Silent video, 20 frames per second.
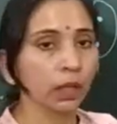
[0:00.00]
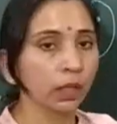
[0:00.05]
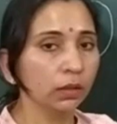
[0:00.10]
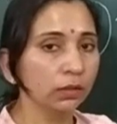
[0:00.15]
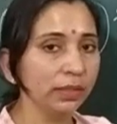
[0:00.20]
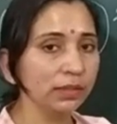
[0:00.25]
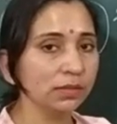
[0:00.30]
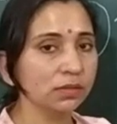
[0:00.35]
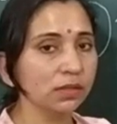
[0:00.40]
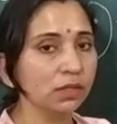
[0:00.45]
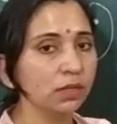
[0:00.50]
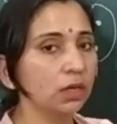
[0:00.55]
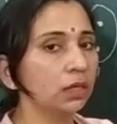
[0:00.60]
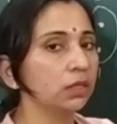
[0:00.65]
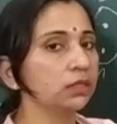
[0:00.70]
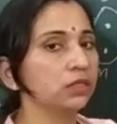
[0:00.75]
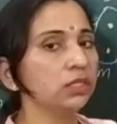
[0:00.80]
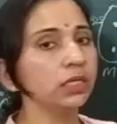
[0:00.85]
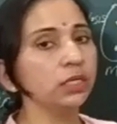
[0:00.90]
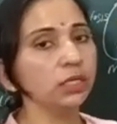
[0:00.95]
These
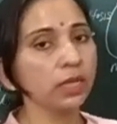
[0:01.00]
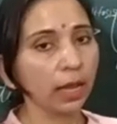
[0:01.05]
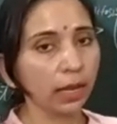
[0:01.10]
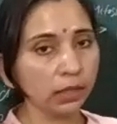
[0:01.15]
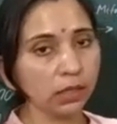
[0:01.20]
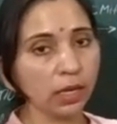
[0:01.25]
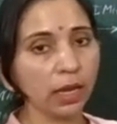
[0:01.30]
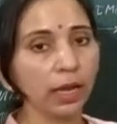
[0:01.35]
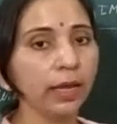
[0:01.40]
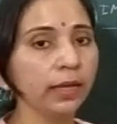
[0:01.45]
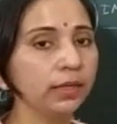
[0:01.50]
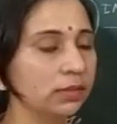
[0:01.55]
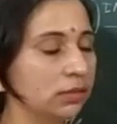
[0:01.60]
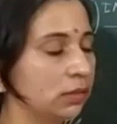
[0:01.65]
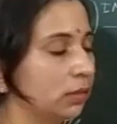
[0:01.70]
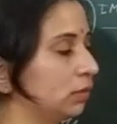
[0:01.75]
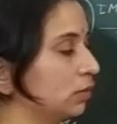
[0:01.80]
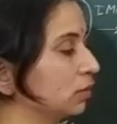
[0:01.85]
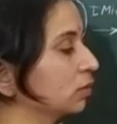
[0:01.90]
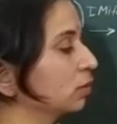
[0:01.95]
synergid and egg
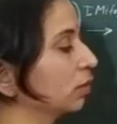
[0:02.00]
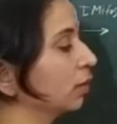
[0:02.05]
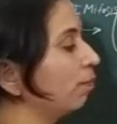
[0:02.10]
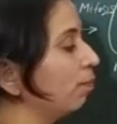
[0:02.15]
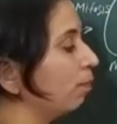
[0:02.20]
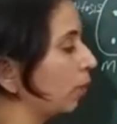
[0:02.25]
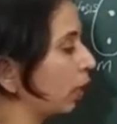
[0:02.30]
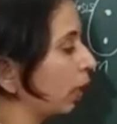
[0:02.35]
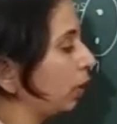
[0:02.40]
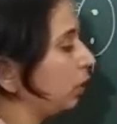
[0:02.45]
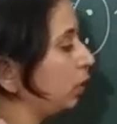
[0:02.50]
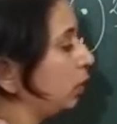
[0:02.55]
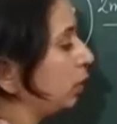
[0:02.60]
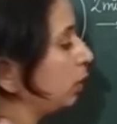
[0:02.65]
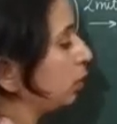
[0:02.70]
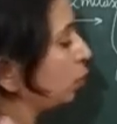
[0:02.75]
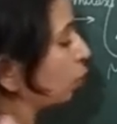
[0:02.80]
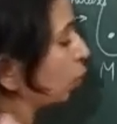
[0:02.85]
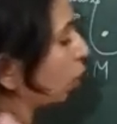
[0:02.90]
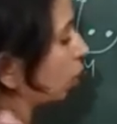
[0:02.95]
cells
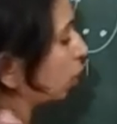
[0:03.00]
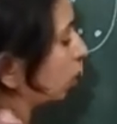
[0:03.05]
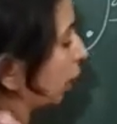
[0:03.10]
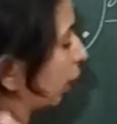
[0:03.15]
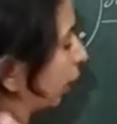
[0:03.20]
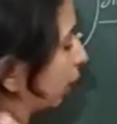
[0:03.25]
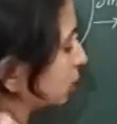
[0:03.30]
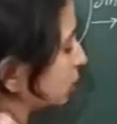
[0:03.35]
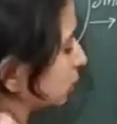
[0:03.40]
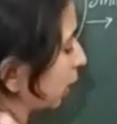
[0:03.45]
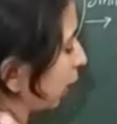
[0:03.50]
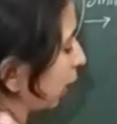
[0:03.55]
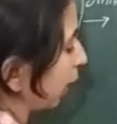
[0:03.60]
combinedly known as